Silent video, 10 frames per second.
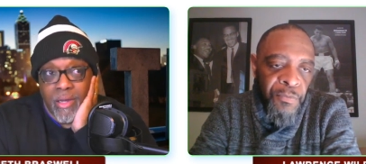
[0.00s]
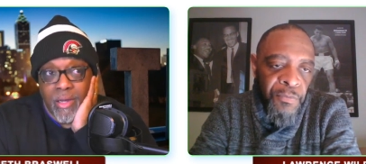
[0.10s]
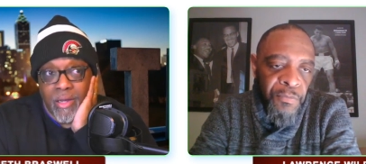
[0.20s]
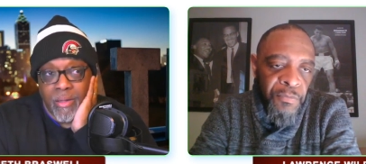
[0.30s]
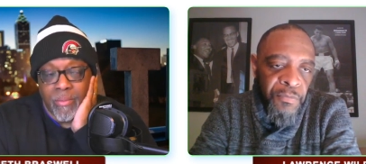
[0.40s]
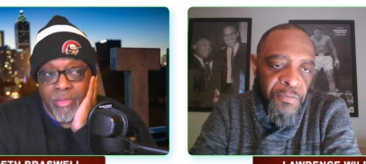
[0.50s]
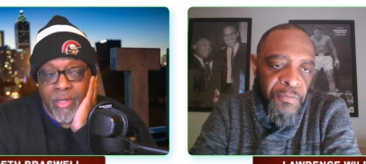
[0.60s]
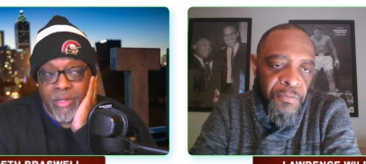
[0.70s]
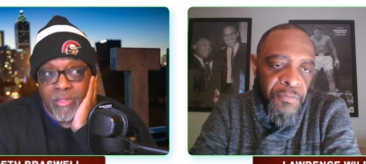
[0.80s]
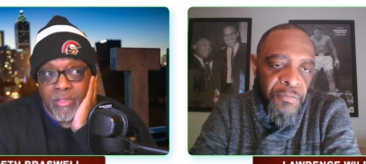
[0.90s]
Speaker 1: Um,
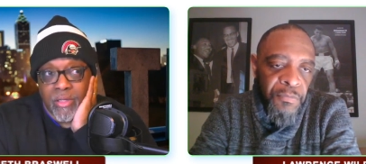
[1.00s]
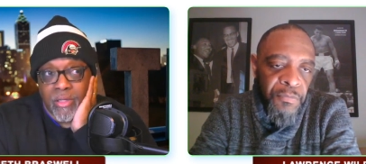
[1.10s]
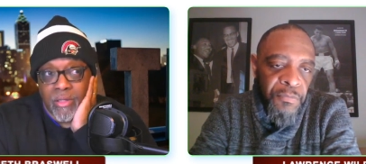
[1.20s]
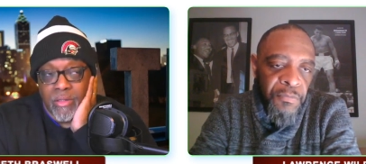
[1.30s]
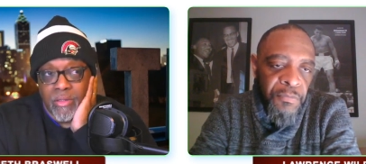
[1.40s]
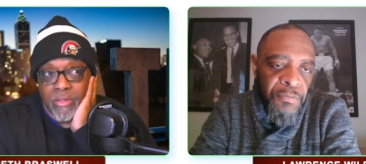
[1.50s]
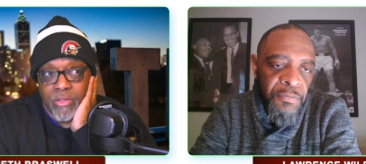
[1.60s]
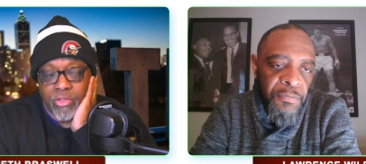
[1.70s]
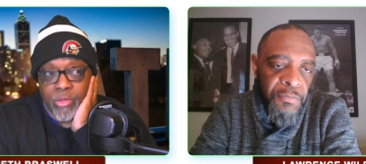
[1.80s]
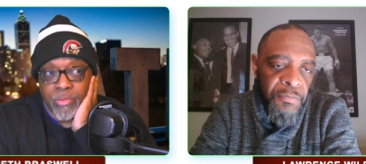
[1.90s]
there's a
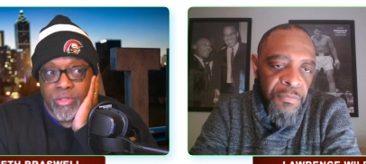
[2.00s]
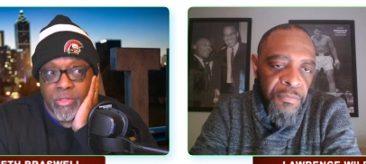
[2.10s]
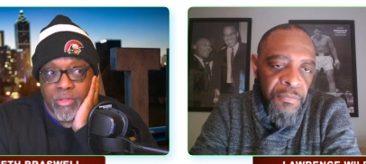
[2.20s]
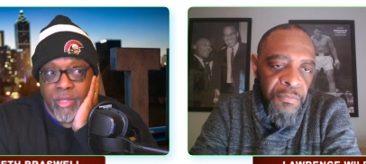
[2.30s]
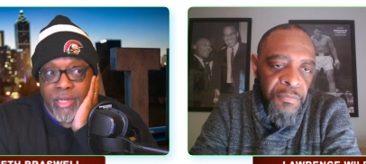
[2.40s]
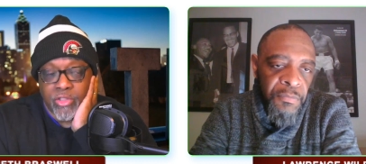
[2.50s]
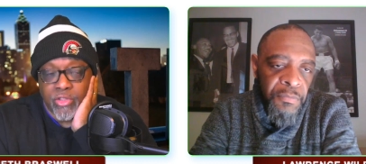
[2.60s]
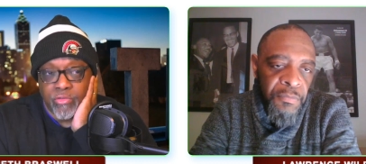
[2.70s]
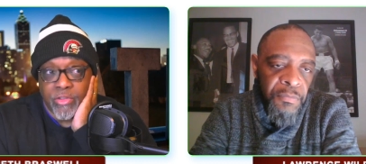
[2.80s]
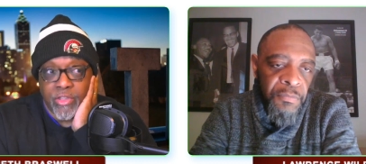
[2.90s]
scripture that
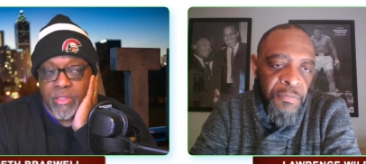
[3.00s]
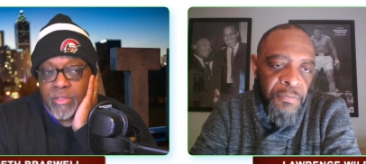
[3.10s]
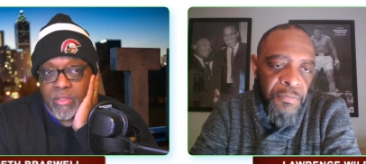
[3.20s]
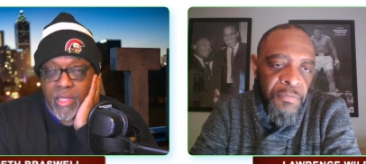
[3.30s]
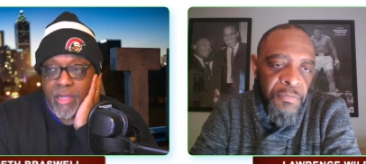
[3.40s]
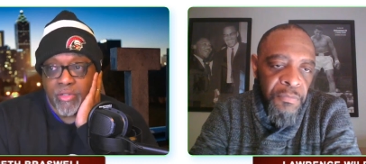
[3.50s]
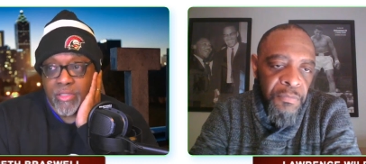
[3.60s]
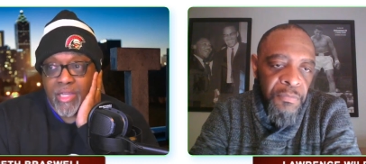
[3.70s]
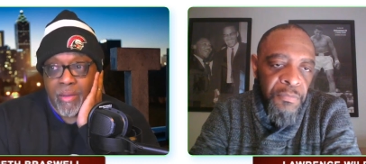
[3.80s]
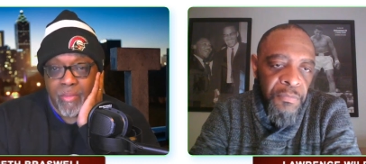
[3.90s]
strengthens every
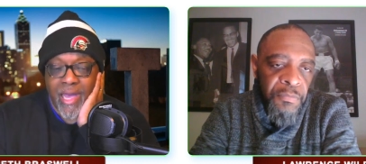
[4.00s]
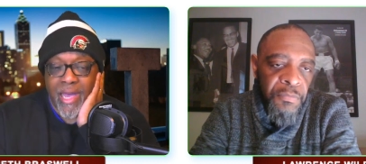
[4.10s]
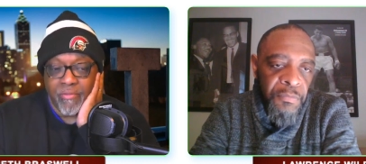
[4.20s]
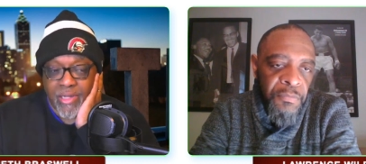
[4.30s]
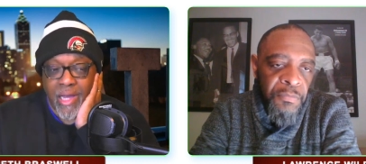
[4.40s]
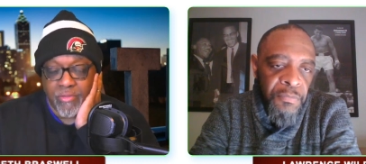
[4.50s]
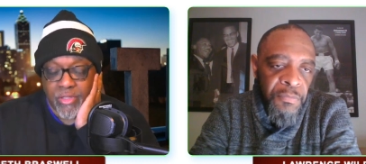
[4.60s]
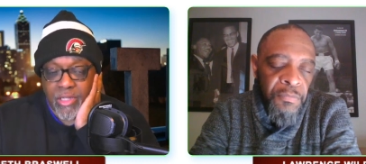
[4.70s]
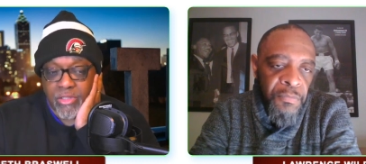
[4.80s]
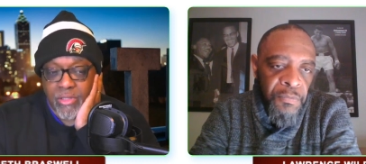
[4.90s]
time I have a
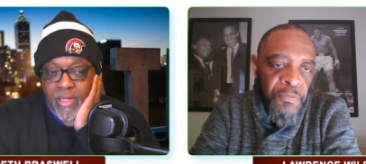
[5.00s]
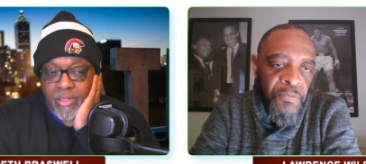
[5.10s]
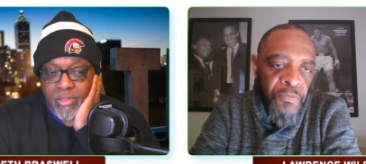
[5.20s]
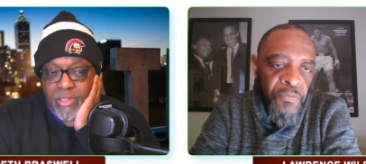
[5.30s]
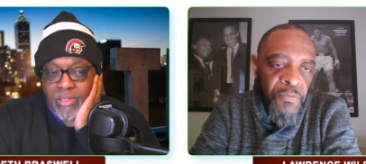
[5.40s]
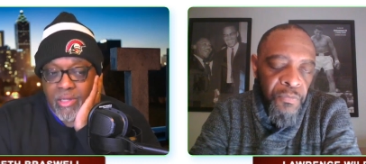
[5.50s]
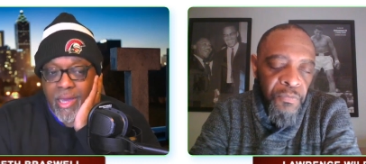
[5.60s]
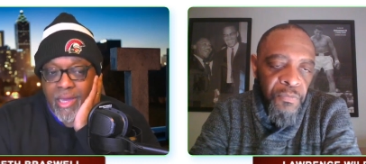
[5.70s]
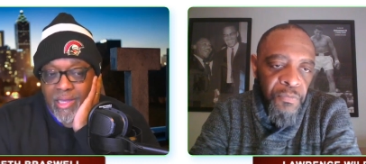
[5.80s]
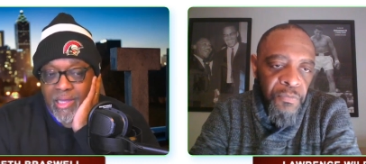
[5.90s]
conversation like this and
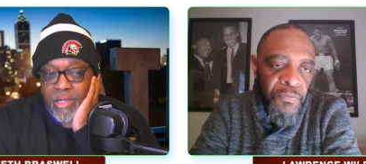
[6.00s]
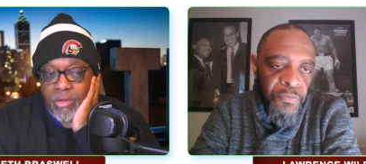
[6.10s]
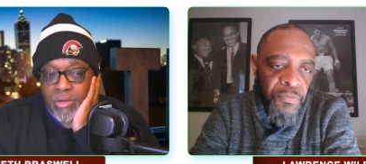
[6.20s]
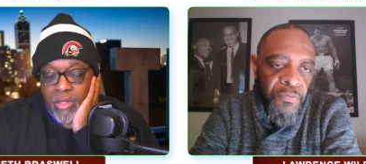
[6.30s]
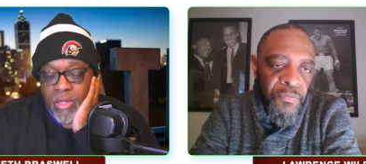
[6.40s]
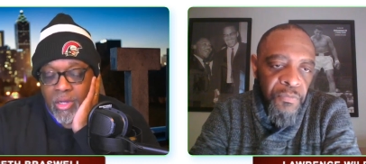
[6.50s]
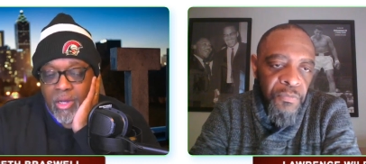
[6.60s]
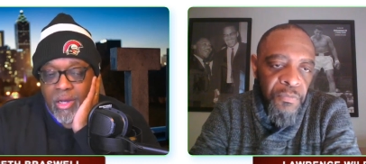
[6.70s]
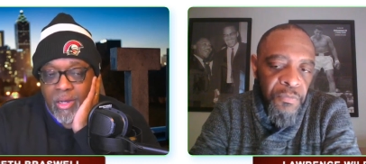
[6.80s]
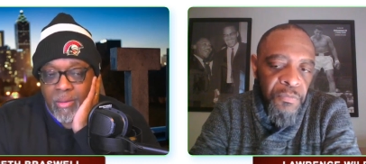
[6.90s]
I hear
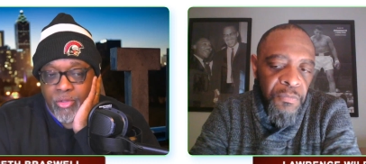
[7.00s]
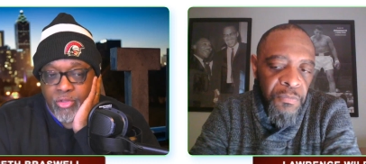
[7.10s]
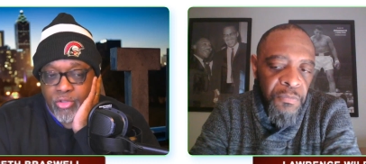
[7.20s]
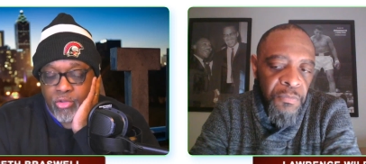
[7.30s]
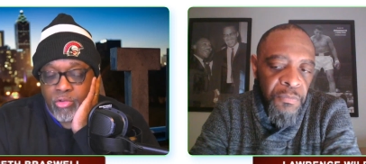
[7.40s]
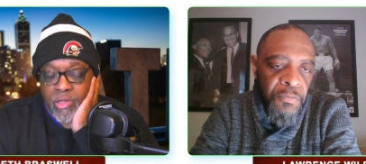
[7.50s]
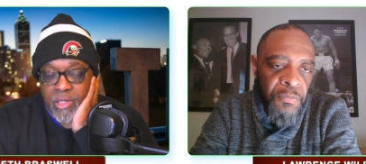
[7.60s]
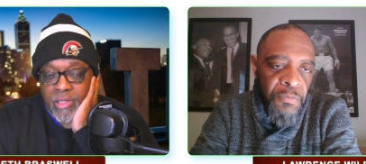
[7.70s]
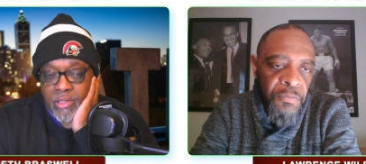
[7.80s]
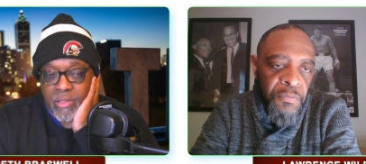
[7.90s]
um, the
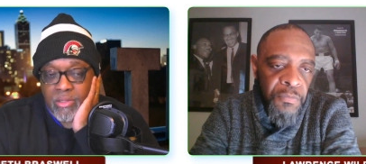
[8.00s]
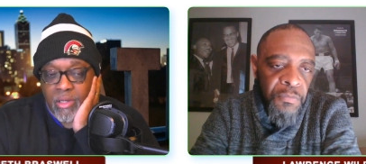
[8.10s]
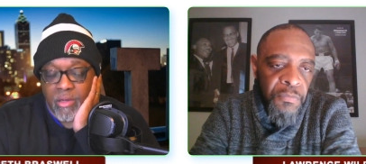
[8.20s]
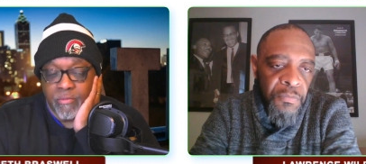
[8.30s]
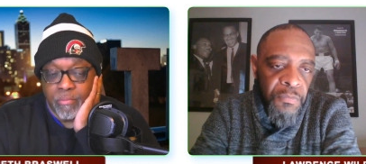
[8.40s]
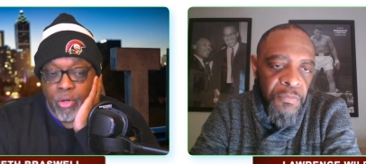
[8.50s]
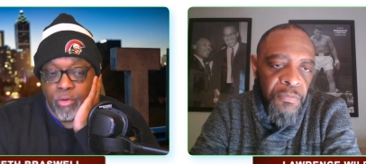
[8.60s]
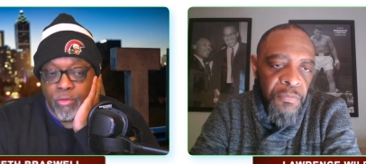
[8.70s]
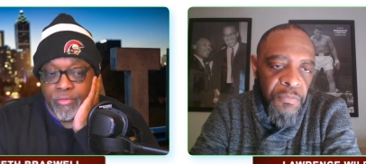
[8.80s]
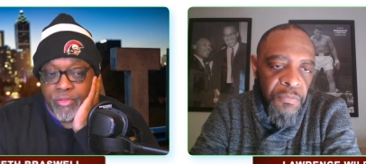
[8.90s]
stories of
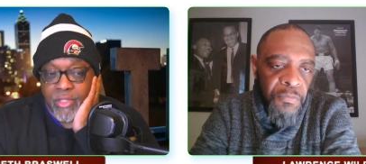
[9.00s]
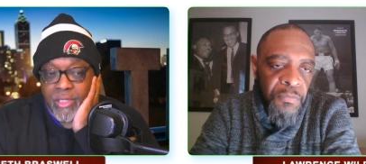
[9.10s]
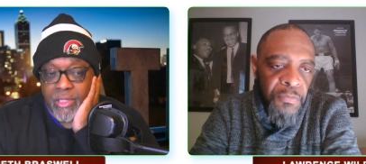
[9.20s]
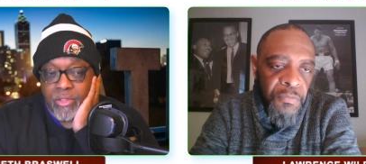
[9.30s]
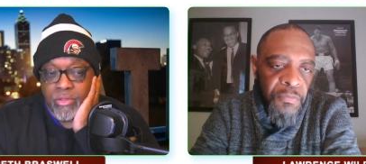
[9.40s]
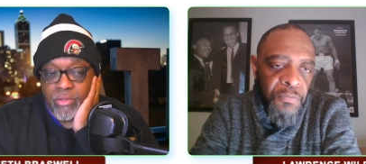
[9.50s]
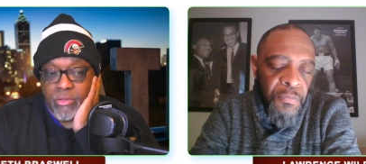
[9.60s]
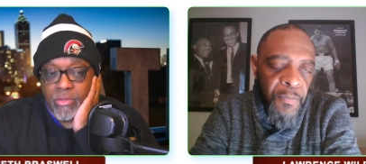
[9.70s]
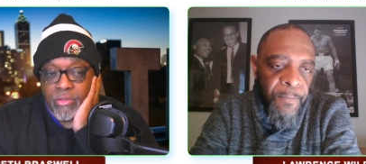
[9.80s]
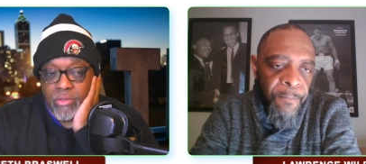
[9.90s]
both the
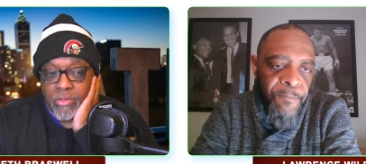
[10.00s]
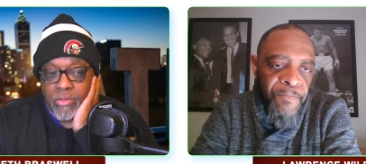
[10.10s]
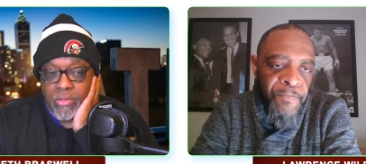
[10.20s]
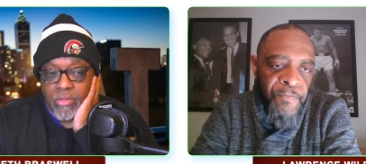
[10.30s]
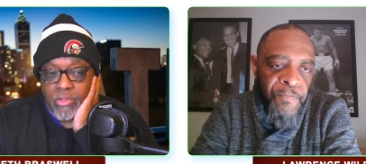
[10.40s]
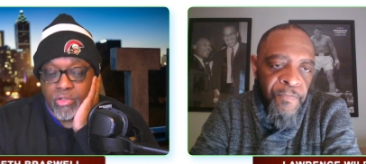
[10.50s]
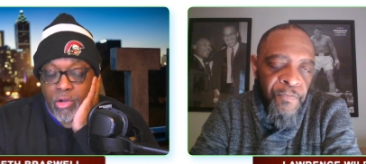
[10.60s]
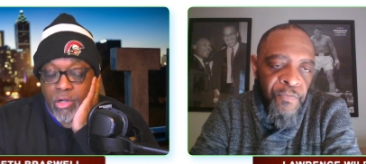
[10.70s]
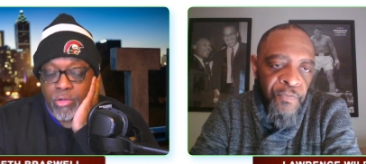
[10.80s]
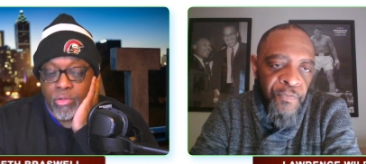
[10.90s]

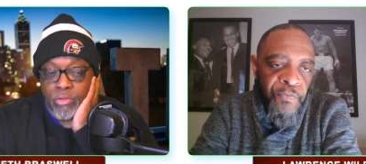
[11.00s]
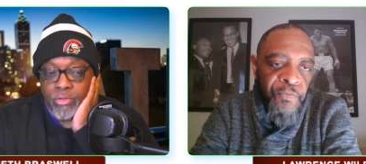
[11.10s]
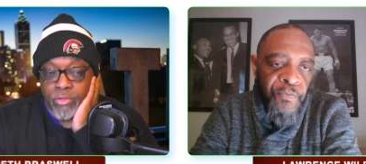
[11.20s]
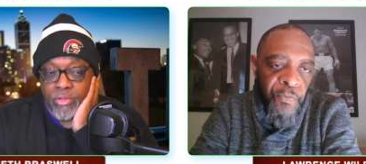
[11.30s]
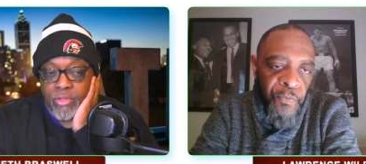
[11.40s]
struggles,